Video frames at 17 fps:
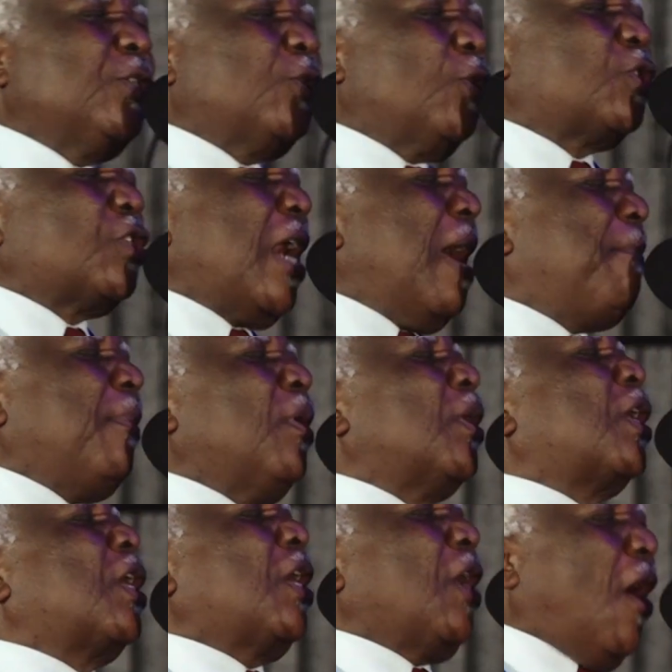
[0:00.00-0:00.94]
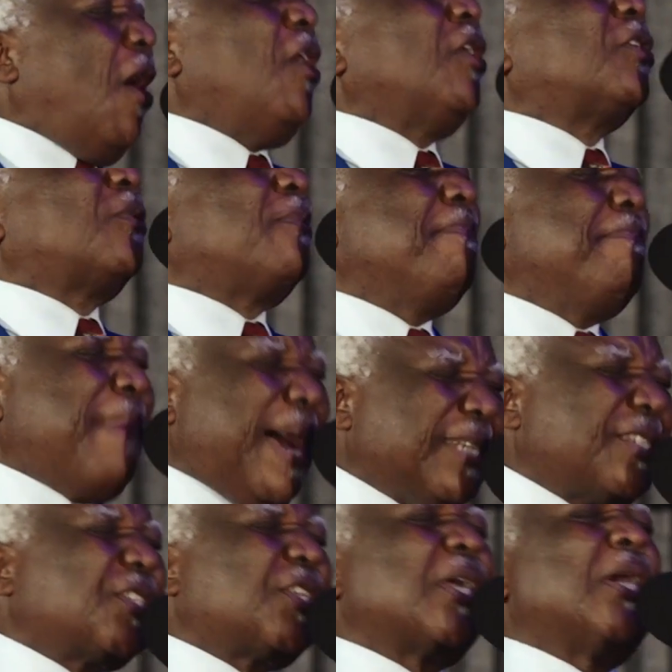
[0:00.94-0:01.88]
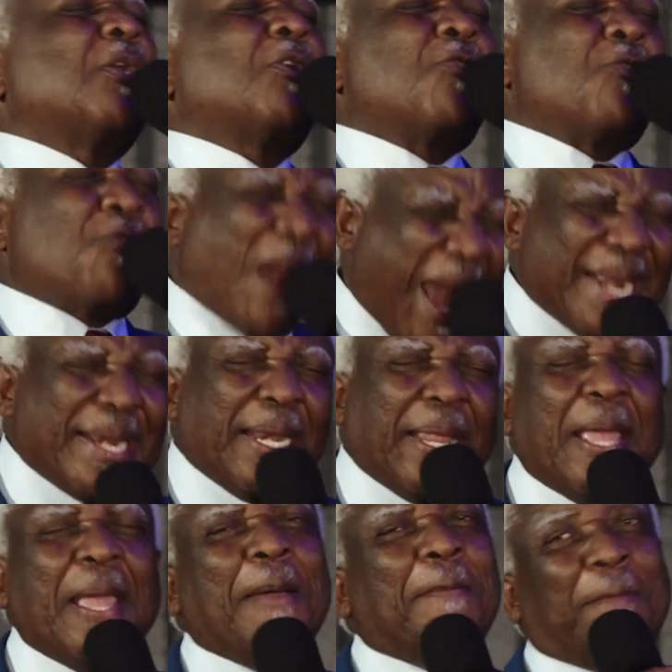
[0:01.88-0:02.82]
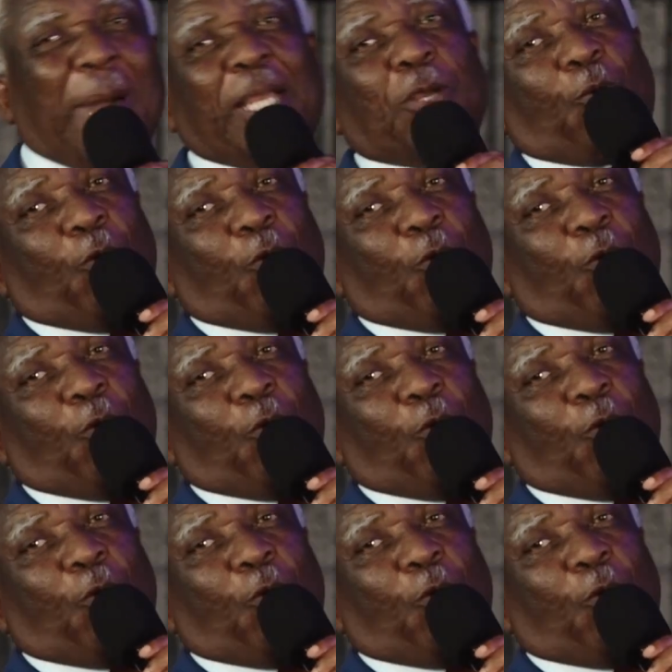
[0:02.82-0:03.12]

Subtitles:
into trouble, God must run. My